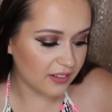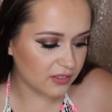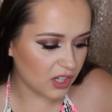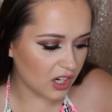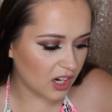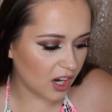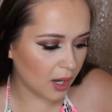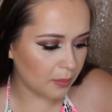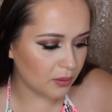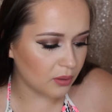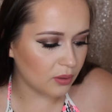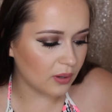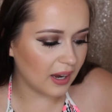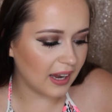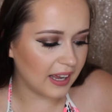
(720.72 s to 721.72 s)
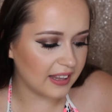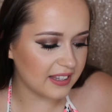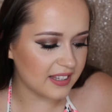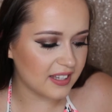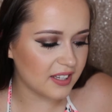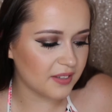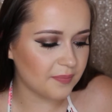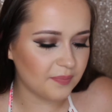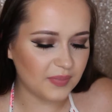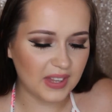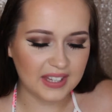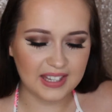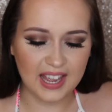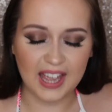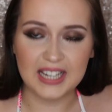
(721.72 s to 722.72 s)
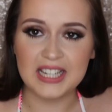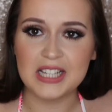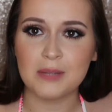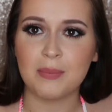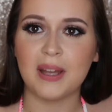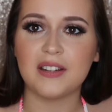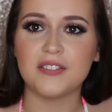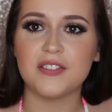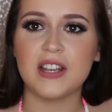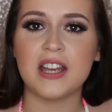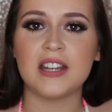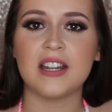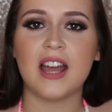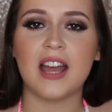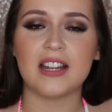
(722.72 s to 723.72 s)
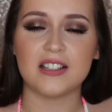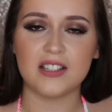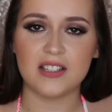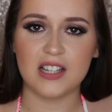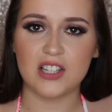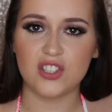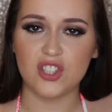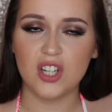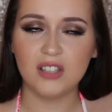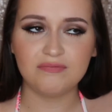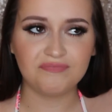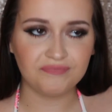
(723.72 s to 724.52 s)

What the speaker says: I've got a couple, and again it's Benefit and Anastasia.